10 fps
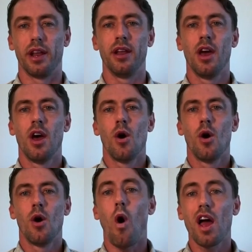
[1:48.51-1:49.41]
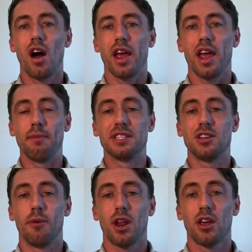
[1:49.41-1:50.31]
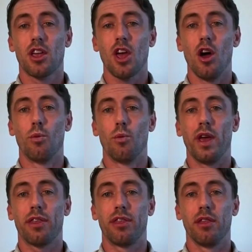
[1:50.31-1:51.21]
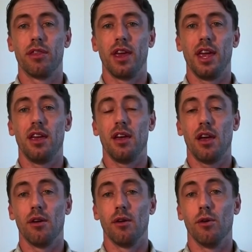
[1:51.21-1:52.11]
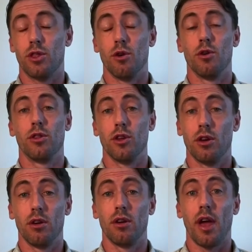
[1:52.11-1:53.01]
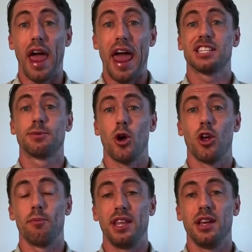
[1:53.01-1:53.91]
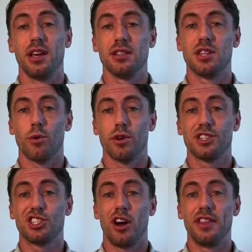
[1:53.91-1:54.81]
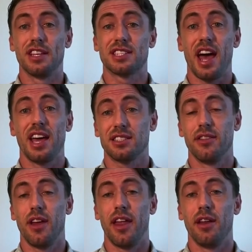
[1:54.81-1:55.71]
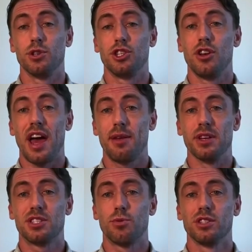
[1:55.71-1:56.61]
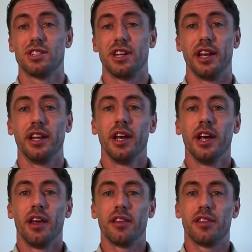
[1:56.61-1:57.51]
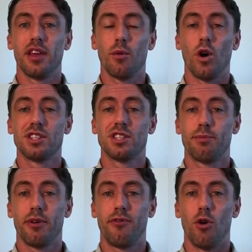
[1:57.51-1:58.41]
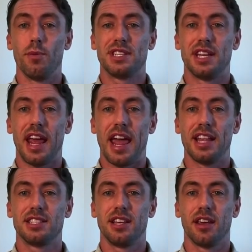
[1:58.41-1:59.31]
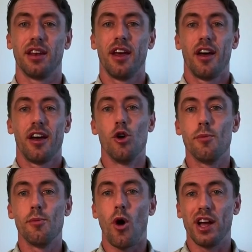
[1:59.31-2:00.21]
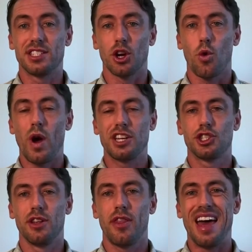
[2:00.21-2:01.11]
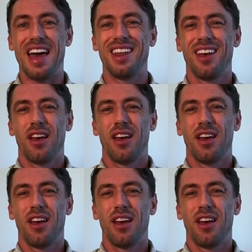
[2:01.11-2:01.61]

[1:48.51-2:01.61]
one. And why I am is I'm going to go with the expert opinions that were assigned this case. And it was unanimous, wasn't it, that it wasn't performance enhancing. And who am I to question that?